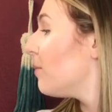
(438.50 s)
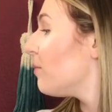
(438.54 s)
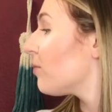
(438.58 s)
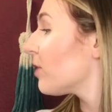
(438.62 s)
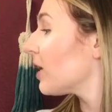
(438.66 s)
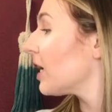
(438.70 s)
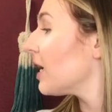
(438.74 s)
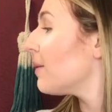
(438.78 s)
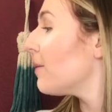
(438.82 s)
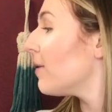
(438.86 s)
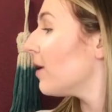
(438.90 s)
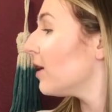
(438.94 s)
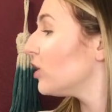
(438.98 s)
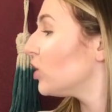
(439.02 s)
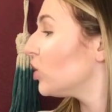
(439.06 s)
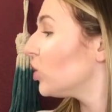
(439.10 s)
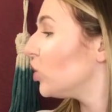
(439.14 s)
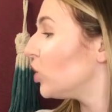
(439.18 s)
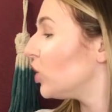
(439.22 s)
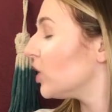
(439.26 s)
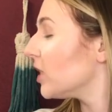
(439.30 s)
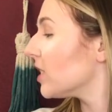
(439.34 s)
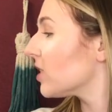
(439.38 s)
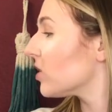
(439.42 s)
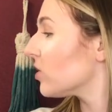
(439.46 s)
pretty
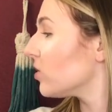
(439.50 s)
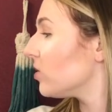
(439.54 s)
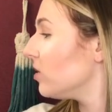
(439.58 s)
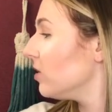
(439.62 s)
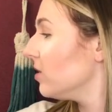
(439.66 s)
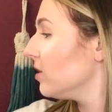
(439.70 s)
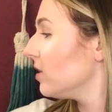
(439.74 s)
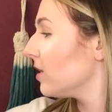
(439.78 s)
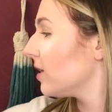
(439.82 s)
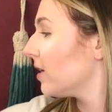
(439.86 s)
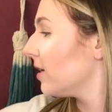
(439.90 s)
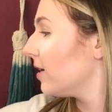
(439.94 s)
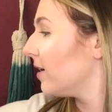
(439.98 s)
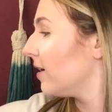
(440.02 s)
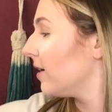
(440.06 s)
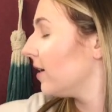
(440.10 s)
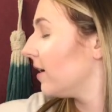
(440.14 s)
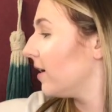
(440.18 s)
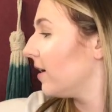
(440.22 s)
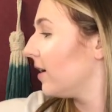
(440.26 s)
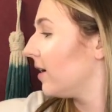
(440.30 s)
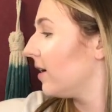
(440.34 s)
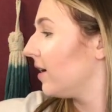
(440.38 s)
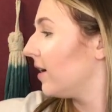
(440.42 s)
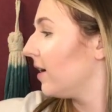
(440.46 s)
much chiseled,
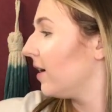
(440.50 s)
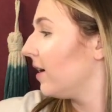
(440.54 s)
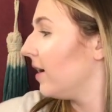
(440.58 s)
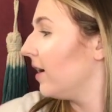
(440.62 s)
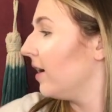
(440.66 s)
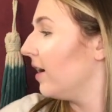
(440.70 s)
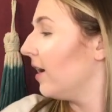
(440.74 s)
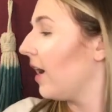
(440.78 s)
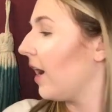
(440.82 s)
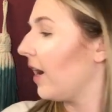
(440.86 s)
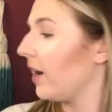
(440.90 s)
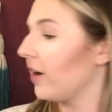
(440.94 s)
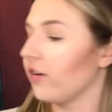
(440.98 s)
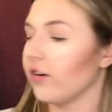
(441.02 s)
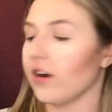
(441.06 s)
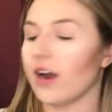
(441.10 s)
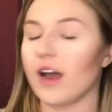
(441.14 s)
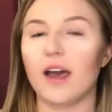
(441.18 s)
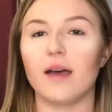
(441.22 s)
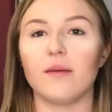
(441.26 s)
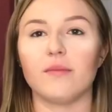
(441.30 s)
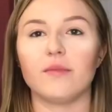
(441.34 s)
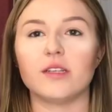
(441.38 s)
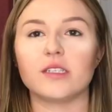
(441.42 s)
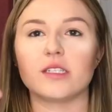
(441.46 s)
I
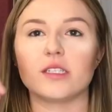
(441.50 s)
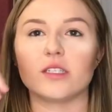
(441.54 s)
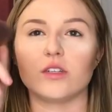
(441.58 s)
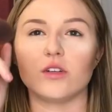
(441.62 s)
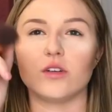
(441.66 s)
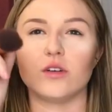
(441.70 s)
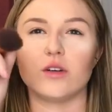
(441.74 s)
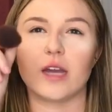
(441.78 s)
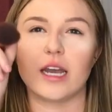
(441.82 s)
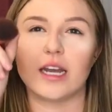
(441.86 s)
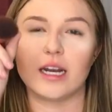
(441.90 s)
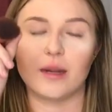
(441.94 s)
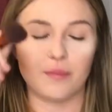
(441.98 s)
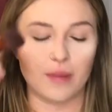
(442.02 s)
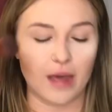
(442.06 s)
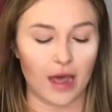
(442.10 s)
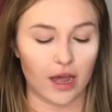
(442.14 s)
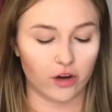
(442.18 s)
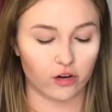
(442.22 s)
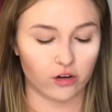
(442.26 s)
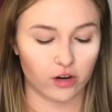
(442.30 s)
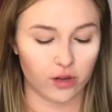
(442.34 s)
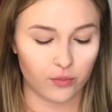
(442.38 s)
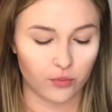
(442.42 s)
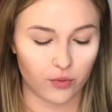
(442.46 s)
grab this little kind of
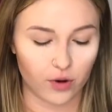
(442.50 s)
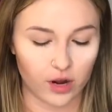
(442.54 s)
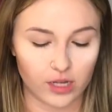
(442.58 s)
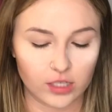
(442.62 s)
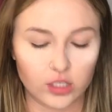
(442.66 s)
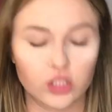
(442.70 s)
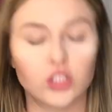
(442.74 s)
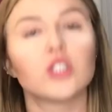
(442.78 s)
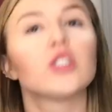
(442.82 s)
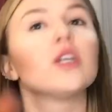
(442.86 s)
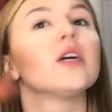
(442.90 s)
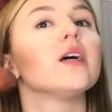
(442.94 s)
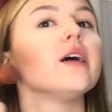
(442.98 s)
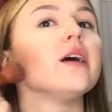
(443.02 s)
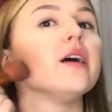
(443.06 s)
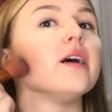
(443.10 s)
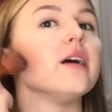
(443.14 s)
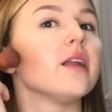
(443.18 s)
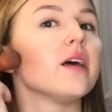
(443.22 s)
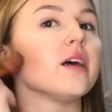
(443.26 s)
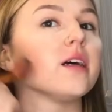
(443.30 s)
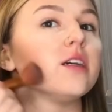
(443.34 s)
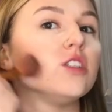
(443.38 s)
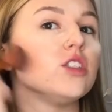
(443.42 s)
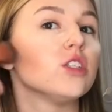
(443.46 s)
powdery brush
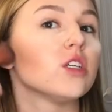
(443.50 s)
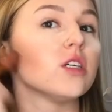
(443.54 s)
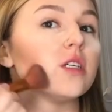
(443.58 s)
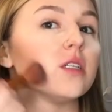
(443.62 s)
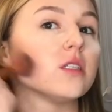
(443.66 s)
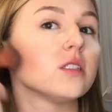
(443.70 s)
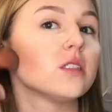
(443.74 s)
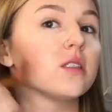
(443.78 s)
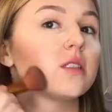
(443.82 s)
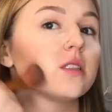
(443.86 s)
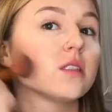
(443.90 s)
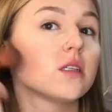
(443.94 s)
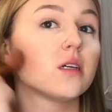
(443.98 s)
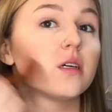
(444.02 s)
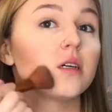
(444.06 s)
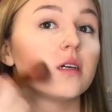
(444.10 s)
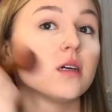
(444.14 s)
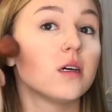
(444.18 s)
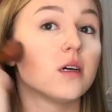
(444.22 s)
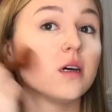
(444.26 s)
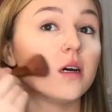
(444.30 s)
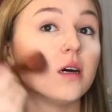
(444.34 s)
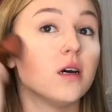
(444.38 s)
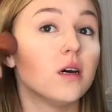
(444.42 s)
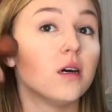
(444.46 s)
and I just
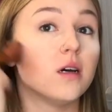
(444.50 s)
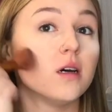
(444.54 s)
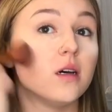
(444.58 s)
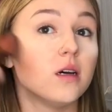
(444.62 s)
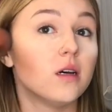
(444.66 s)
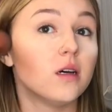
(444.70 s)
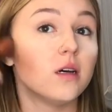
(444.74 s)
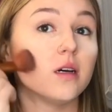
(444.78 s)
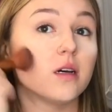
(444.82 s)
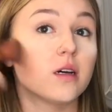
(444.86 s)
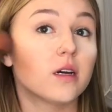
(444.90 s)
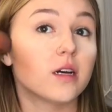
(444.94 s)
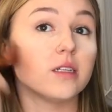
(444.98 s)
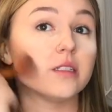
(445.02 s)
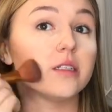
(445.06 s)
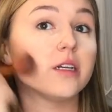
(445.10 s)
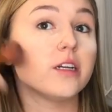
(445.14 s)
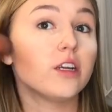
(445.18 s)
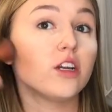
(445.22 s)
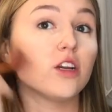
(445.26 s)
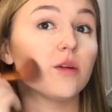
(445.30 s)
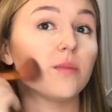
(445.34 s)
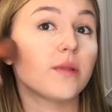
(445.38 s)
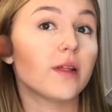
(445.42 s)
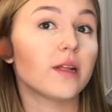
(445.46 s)

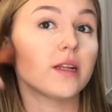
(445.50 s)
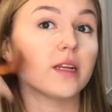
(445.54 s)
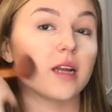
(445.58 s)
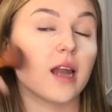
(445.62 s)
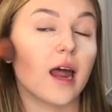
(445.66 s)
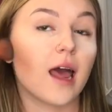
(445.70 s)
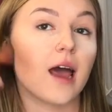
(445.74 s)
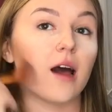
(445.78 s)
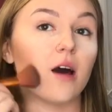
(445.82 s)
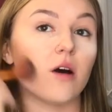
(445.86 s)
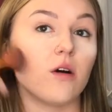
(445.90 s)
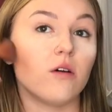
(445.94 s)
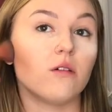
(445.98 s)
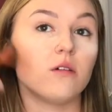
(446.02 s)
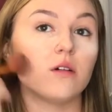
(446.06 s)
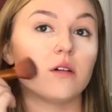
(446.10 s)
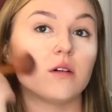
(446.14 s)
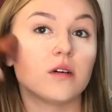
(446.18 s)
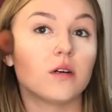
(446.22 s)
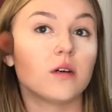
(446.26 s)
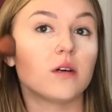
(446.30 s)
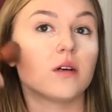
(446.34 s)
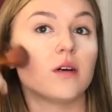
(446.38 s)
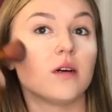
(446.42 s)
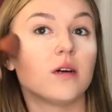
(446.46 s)
continue to blend it out.
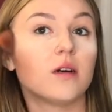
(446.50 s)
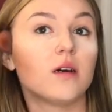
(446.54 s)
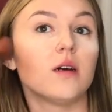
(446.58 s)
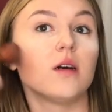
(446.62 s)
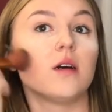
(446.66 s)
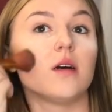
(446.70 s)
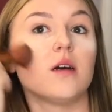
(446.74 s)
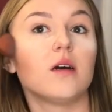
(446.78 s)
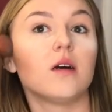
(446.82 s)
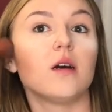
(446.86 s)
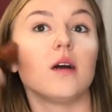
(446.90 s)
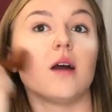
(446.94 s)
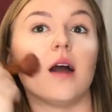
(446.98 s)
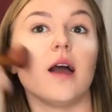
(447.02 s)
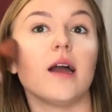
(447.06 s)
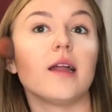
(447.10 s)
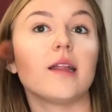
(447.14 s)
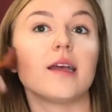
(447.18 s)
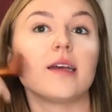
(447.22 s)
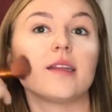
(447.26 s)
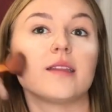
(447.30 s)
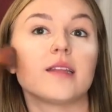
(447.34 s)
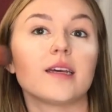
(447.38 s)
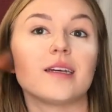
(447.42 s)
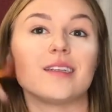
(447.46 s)
I
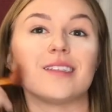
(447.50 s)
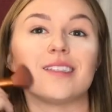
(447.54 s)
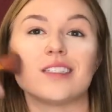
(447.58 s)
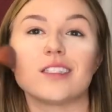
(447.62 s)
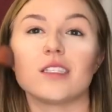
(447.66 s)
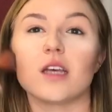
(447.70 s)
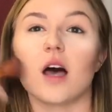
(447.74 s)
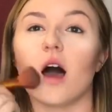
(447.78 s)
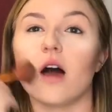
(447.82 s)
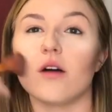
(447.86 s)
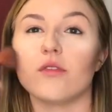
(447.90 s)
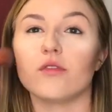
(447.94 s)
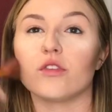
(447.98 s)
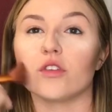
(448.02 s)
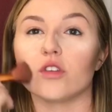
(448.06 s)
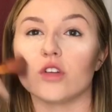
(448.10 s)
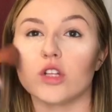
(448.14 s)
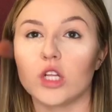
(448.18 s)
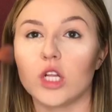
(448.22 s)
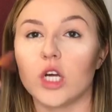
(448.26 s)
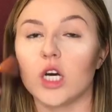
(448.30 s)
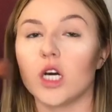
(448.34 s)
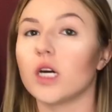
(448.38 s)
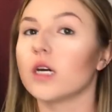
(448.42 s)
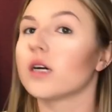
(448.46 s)
like a softer
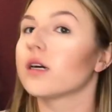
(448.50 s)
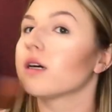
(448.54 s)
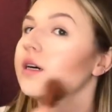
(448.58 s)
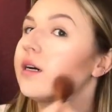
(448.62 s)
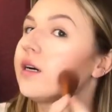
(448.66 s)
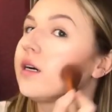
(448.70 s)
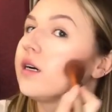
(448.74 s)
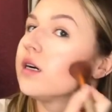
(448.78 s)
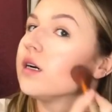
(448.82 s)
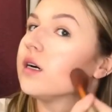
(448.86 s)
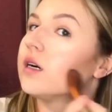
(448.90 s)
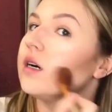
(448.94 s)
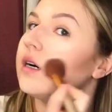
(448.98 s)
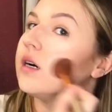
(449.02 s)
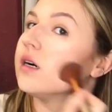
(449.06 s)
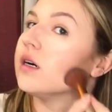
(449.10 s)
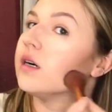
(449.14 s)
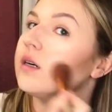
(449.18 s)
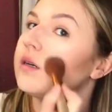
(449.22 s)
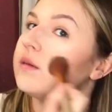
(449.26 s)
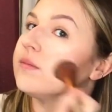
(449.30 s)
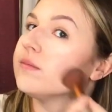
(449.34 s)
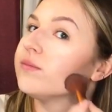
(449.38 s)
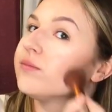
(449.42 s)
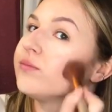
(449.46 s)
look,
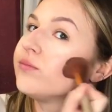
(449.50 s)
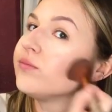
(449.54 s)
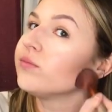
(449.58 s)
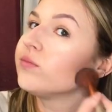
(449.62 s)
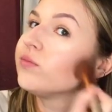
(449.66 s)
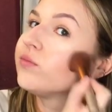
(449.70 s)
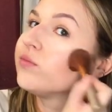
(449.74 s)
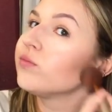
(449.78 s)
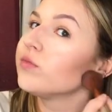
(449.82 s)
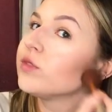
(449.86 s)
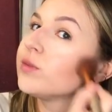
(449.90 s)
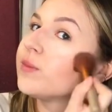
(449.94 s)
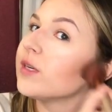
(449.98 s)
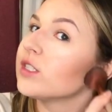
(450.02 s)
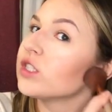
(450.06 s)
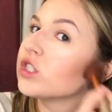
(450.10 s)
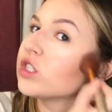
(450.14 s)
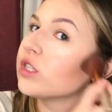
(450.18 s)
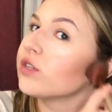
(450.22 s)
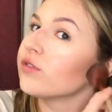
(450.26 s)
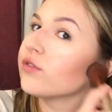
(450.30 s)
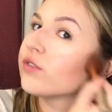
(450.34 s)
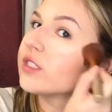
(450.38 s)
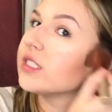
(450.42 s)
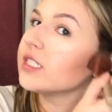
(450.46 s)

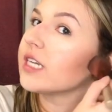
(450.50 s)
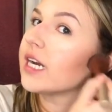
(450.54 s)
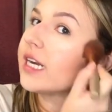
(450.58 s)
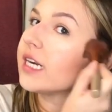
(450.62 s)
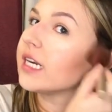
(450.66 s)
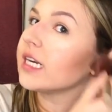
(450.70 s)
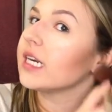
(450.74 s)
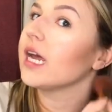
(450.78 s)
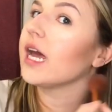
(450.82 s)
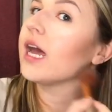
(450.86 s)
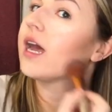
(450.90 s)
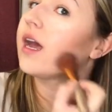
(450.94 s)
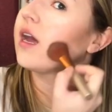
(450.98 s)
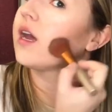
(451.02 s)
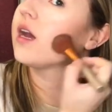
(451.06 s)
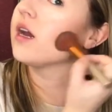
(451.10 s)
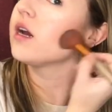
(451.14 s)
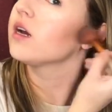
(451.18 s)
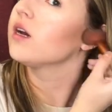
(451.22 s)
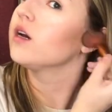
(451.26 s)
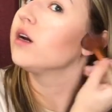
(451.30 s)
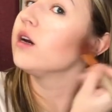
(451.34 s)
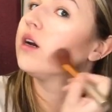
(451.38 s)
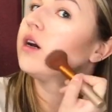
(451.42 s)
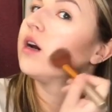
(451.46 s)
especially for day to
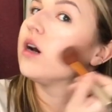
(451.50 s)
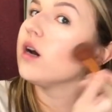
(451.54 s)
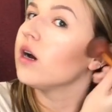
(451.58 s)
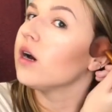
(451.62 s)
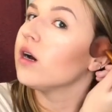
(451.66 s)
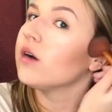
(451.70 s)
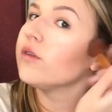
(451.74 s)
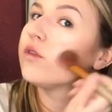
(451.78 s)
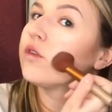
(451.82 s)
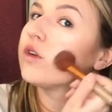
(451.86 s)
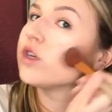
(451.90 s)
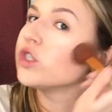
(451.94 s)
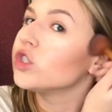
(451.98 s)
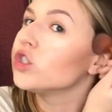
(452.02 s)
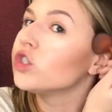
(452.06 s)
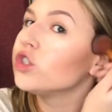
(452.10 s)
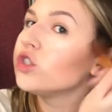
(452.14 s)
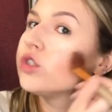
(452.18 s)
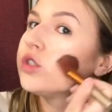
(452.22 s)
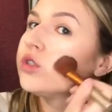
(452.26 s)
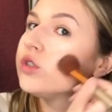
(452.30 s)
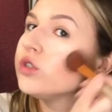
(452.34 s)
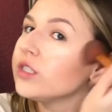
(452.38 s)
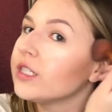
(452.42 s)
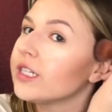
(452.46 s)
day. For a
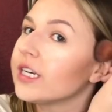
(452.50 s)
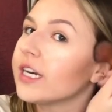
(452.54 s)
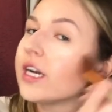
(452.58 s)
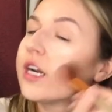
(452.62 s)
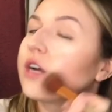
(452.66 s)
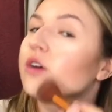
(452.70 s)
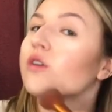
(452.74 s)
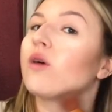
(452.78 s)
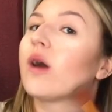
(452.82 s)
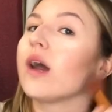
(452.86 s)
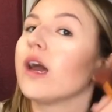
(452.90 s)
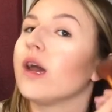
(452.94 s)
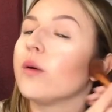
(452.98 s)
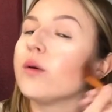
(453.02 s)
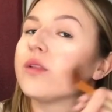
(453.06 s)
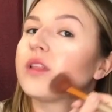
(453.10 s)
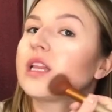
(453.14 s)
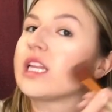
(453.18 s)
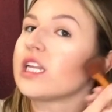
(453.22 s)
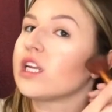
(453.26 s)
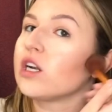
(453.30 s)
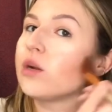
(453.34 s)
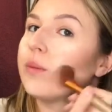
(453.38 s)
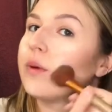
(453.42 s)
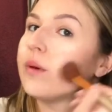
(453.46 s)
shoot, you can get away with
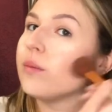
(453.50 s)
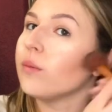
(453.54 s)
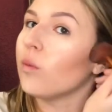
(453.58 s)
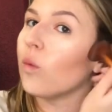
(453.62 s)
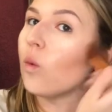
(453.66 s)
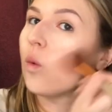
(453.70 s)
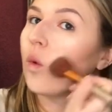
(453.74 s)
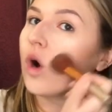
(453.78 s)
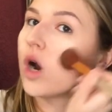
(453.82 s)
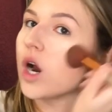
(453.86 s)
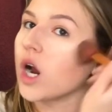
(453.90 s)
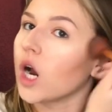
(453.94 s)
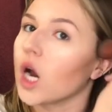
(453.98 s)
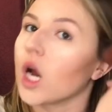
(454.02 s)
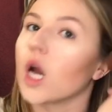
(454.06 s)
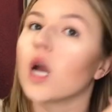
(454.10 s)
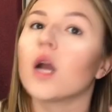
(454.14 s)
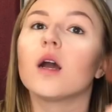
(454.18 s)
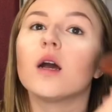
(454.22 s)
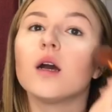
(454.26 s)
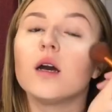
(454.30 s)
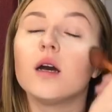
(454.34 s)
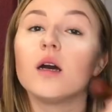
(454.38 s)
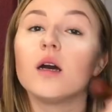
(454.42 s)
a little bit more